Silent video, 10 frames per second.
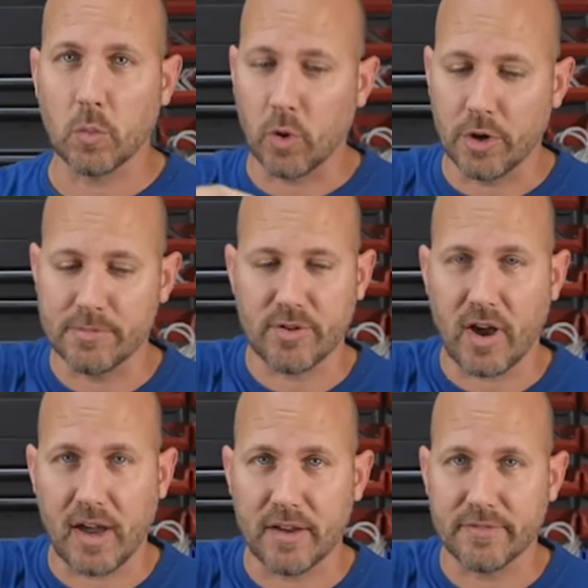worm
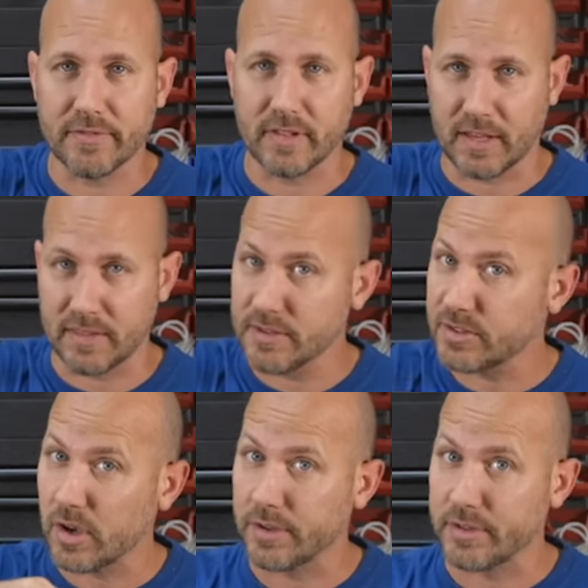drive like this
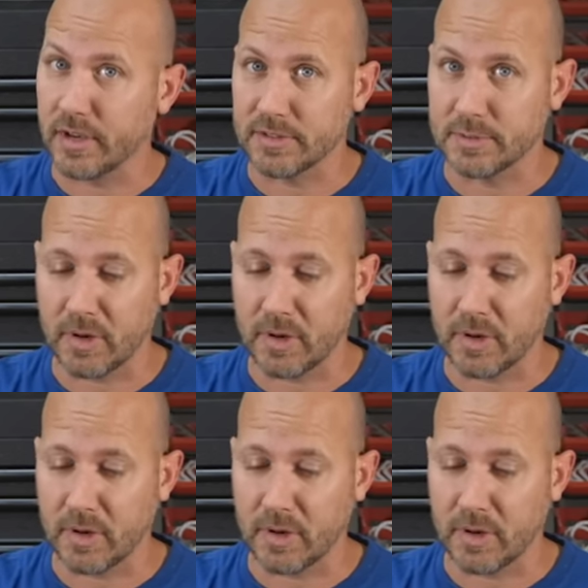saw does,